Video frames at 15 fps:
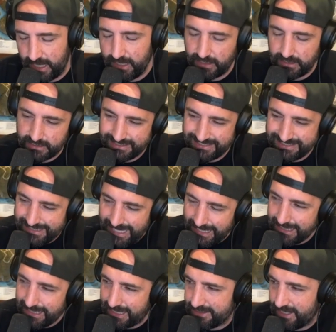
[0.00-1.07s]
And the
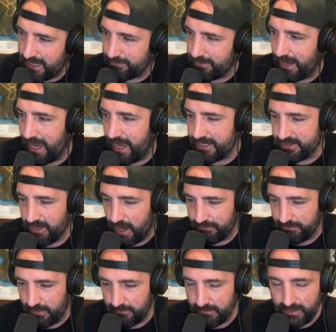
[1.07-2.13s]
second I take my eyes
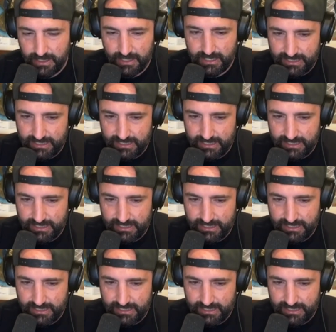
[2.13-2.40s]
off him,